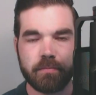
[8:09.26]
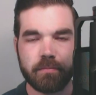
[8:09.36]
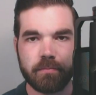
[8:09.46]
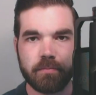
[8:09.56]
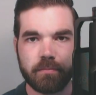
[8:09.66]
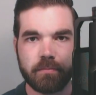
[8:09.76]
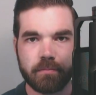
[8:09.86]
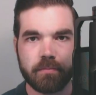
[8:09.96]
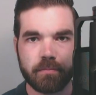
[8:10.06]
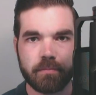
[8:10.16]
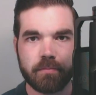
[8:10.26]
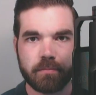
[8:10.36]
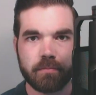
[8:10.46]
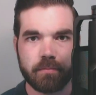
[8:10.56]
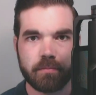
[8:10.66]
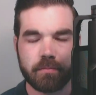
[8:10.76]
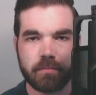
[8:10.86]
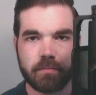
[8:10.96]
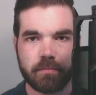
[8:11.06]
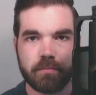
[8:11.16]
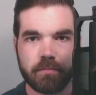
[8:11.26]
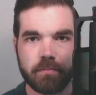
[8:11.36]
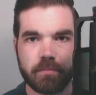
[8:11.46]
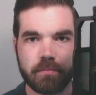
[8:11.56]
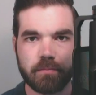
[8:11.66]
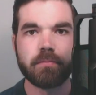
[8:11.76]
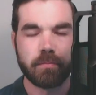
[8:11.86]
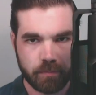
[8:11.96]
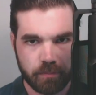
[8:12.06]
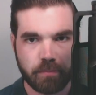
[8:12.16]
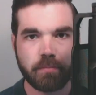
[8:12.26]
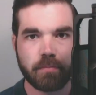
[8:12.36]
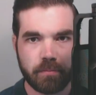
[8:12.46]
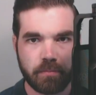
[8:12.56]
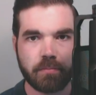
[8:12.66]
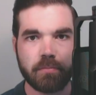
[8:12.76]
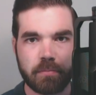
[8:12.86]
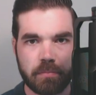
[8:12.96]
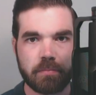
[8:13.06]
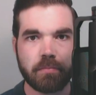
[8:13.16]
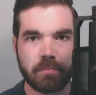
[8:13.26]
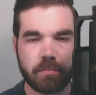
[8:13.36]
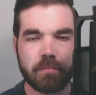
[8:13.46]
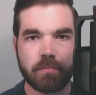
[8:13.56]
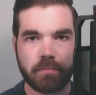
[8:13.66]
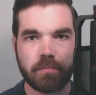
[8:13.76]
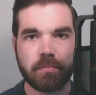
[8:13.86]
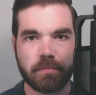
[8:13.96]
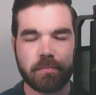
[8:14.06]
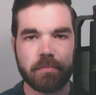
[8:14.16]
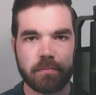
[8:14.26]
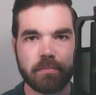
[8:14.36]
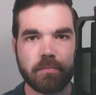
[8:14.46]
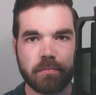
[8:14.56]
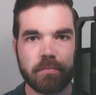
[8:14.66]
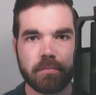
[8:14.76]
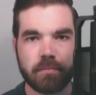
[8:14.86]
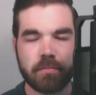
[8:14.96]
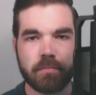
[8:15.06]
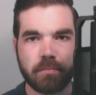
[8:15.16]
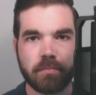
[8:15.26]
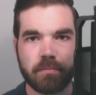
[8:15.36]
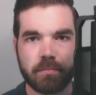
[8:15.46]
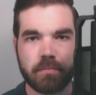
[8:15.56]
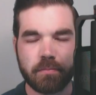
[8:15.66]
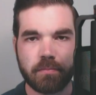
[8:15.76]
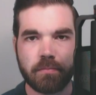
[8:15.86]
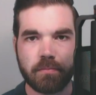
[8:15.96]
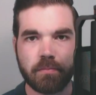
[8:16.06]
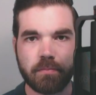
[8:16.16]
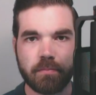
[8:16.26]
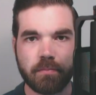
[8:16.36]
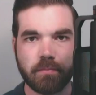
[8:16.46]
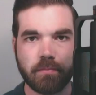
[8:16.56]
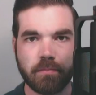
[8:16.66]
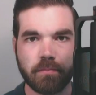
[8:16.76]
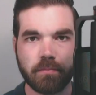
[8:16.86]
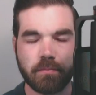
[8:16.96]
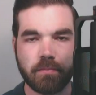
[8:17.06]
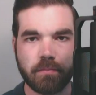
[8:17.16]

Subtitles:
This person isn't speaking.